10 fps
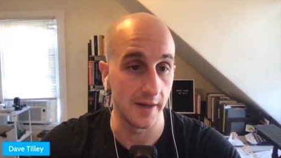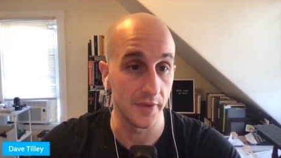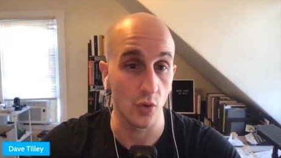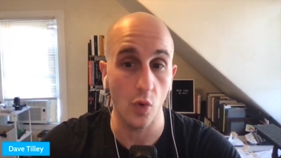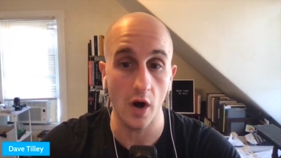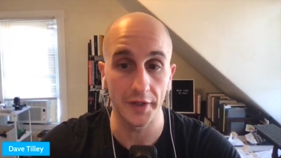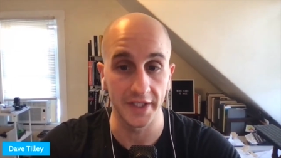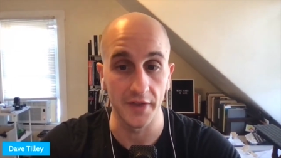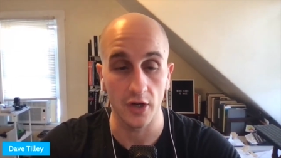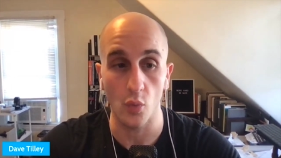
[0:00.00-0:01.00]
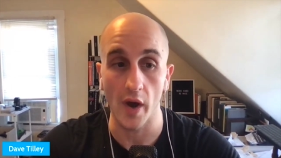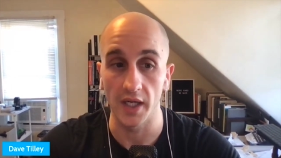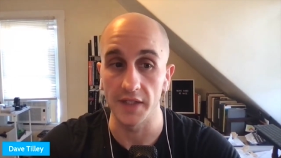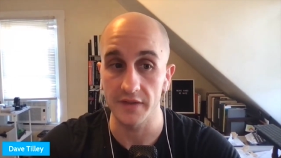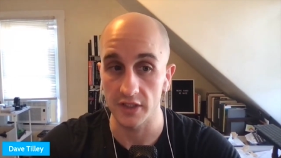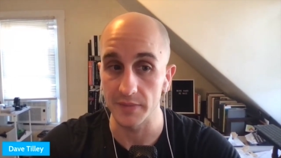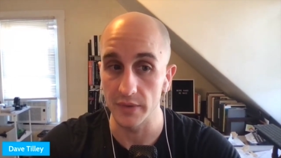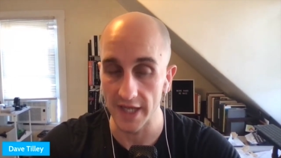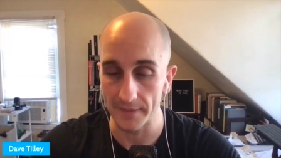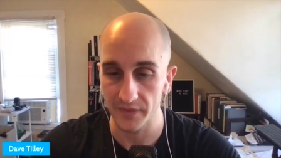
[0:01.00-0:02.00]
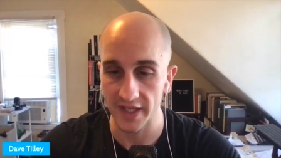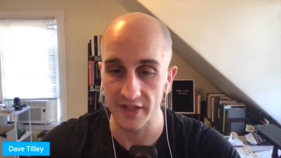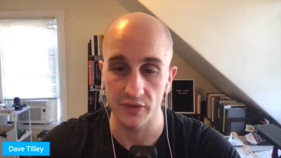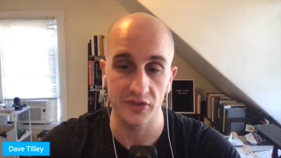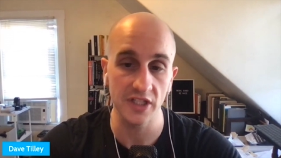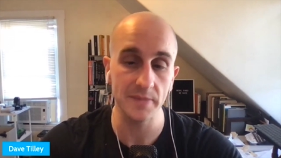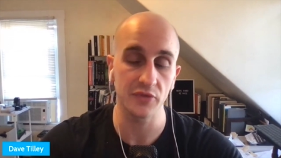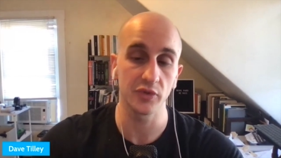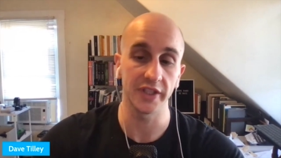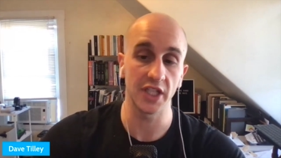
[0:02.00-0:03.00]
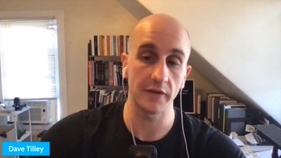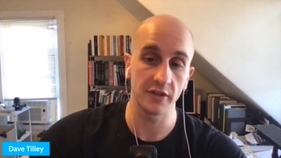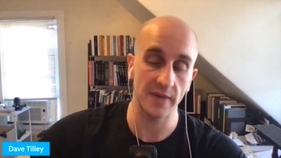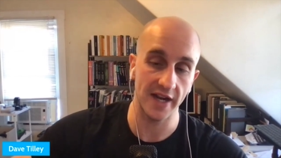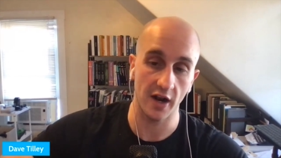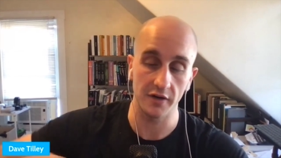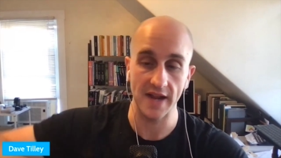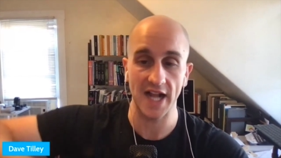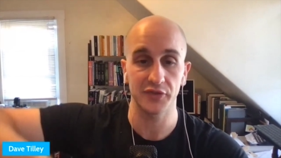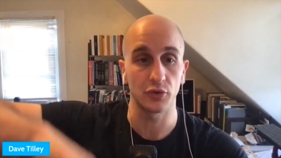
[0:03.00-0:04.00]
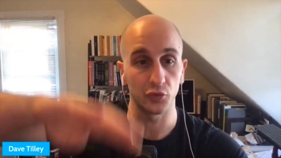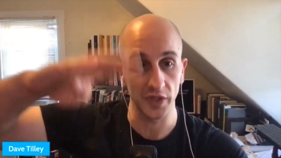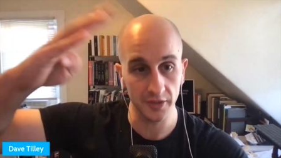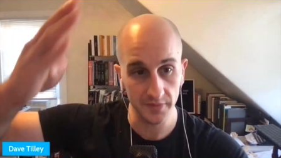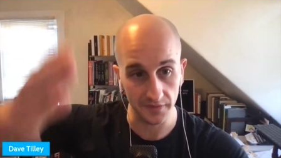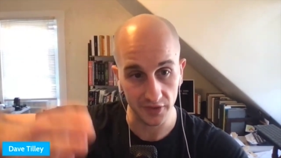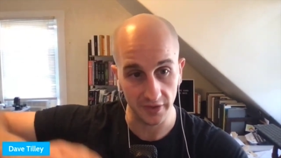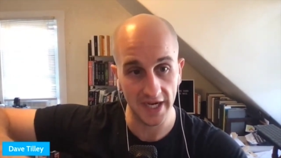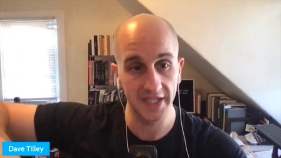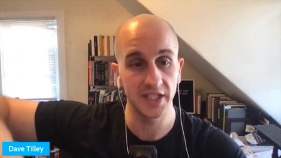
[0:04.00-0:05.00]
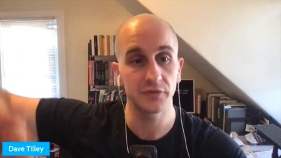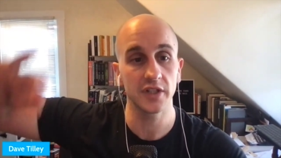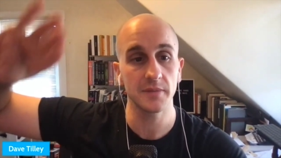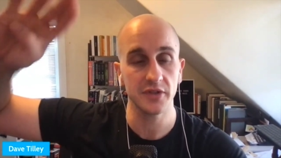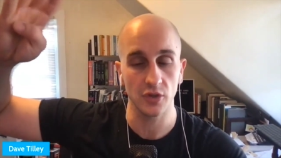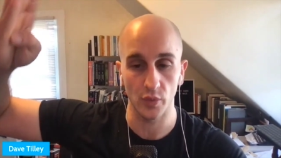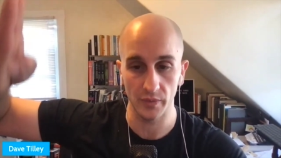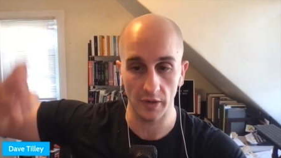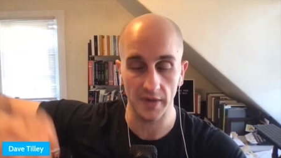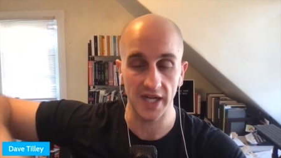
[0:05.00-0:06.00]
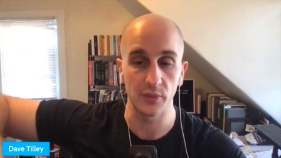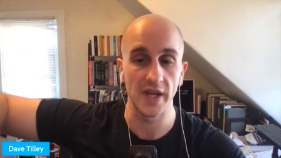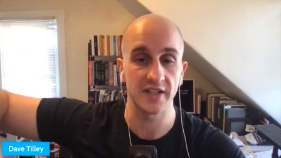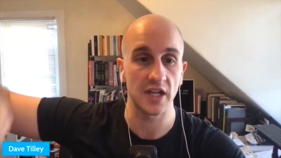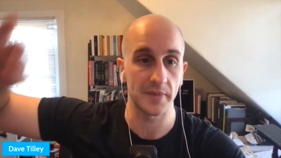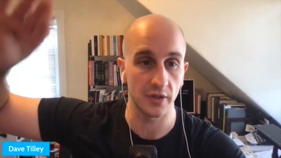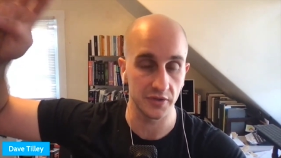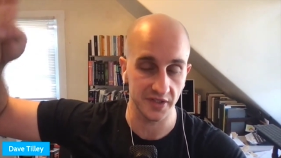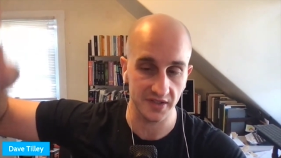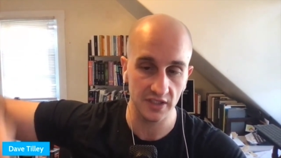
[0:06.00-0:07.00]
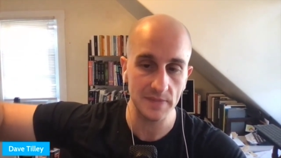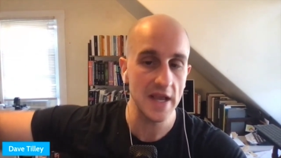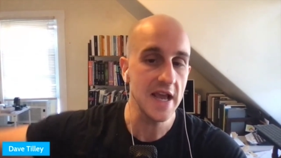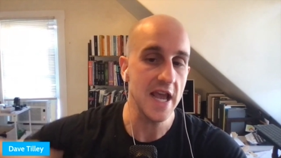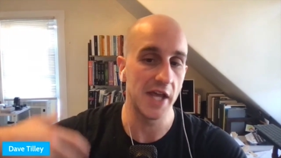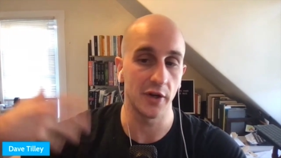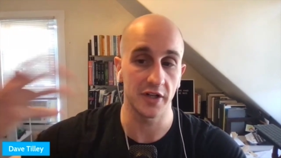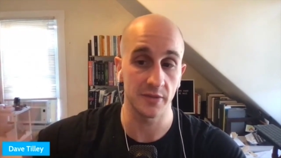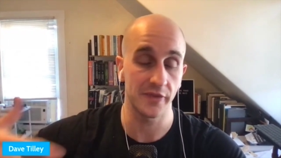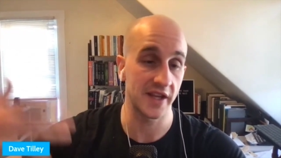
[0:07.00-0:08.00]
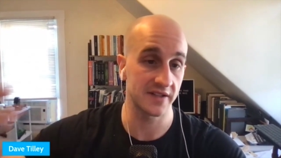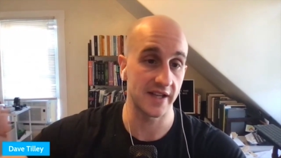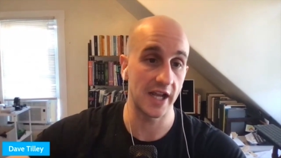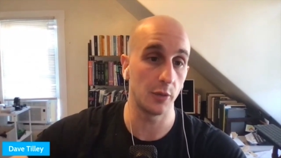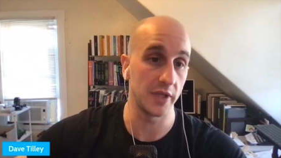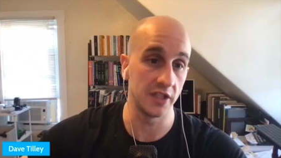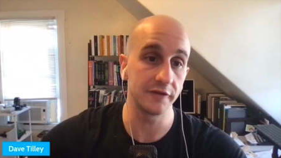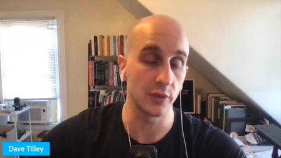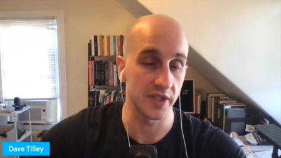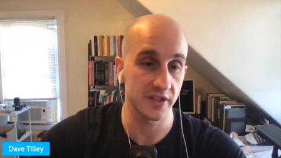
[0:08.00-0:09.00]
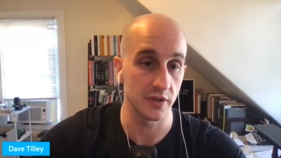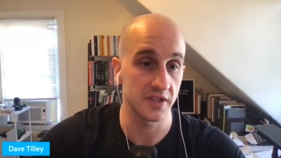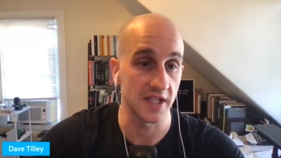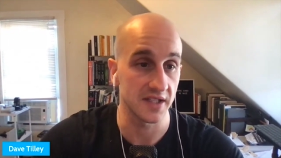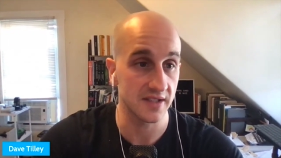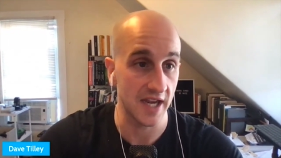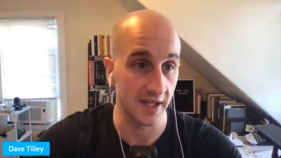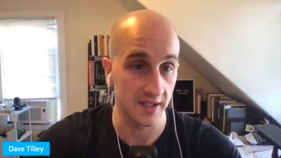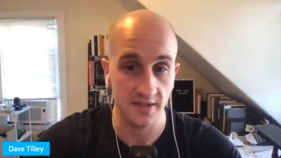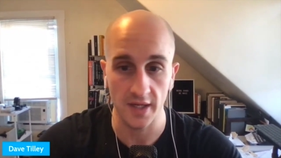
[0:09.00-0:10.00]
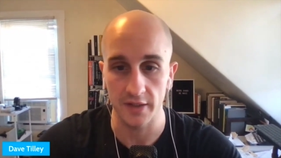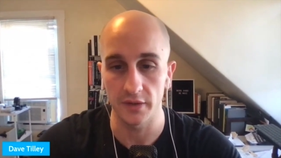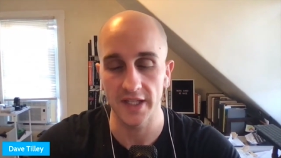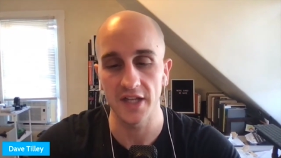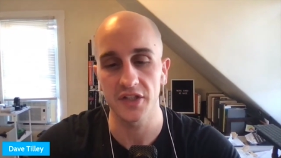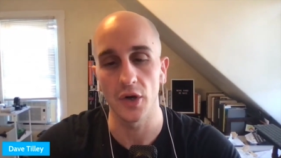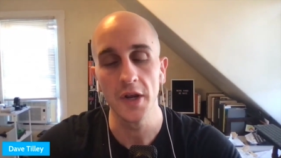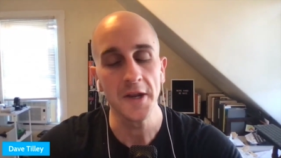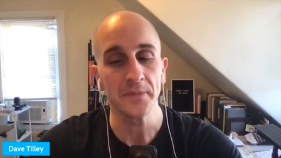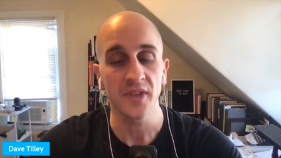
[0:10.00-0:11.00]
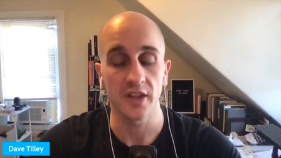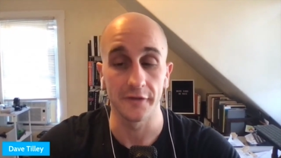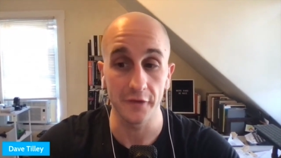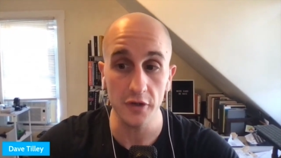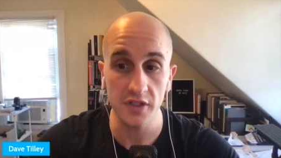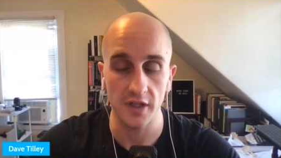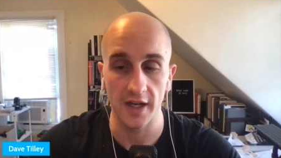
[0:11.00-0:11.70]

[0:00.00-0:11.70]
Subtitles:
the quality and the quantity of sleep you get. Okay, so sleep is really governed by our natural rhythms of circadian rhythms. So when our body wakes up and goes to sleep, and there are some things that help influence those things staying on cycle. Okay, so the first